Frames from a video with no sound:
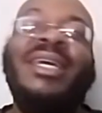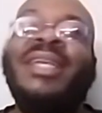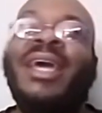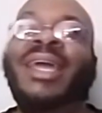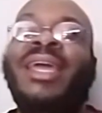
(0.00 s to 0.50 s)

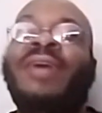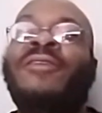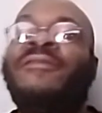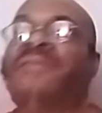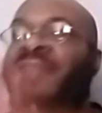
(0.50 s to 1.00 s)

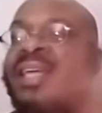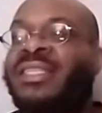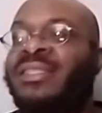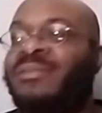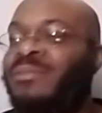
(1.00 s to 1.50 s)
Danielle
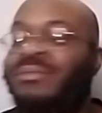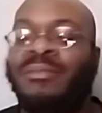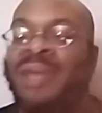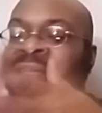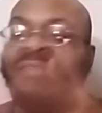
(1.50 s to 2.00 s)
face
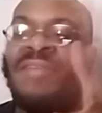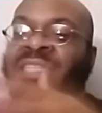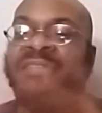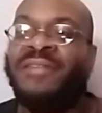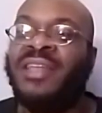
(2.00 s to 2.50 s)

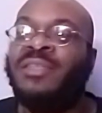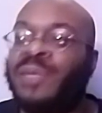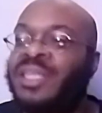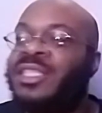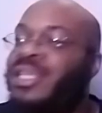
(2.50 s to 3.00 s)
to face
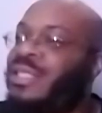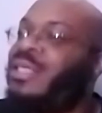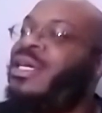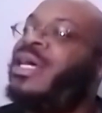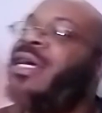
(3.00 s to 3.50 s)
with each other.
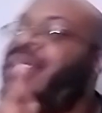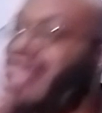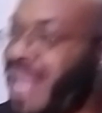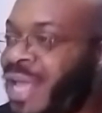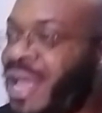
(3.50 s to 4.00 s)

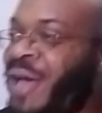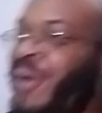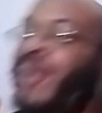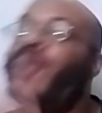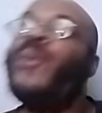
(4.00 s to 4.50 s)

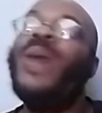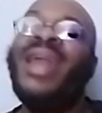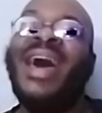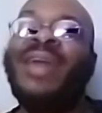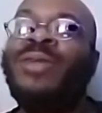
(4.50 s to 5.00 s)
Danielle, what
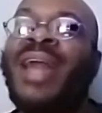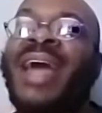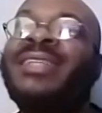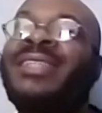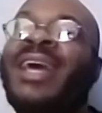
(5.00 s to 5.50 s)
I don't like
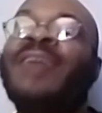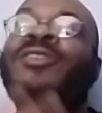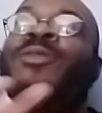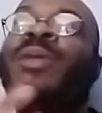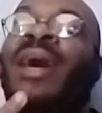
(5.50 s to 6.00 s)
is how
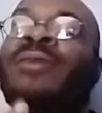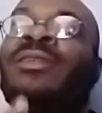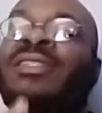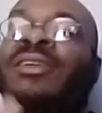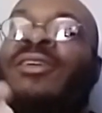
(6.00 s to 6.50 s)
you allow
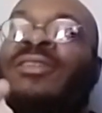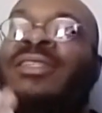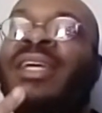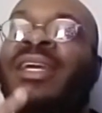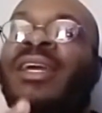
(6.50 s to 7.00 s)
this girl to
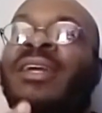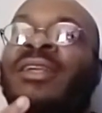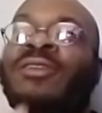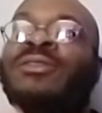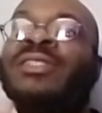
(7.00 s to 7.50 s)
get under
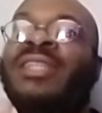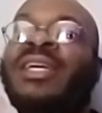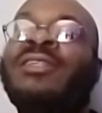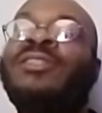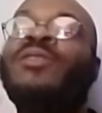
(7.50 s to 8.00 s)
your
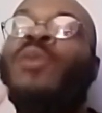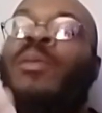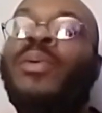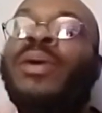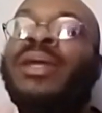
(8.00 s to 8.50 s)
skin to a
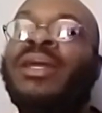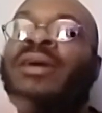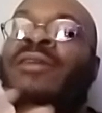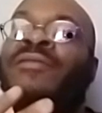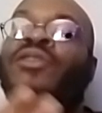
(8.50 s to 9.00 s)
point
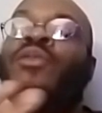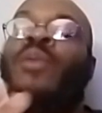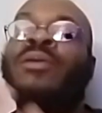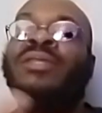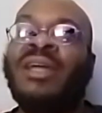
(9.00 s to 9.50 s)
of you
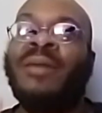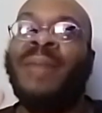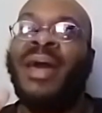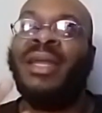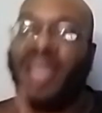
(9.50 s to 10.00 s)
want to come
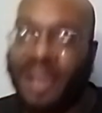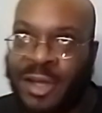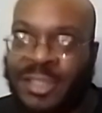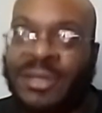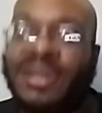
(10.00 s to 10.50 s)
out of
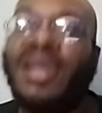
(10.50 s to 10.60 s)
character